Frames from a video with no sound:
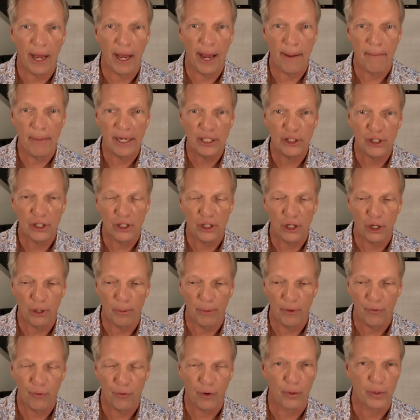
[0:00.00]
I mentioned to you
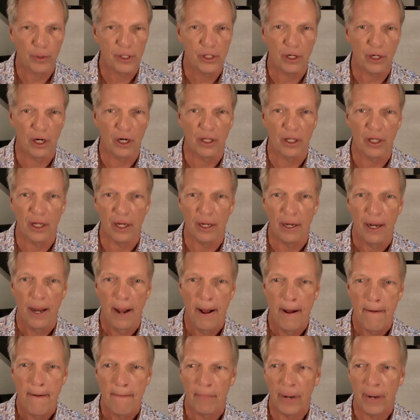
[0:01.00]
before we started that
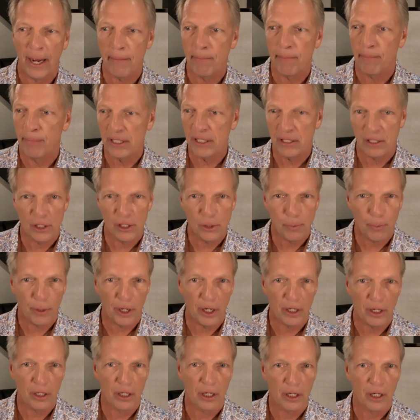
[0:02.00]
my business
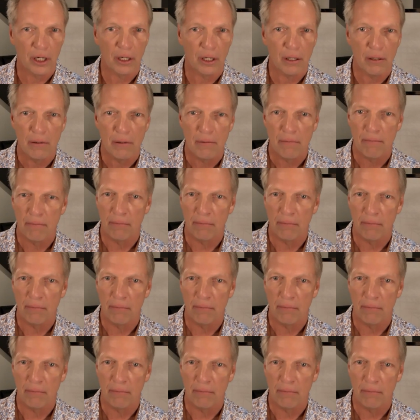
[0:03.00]
partner,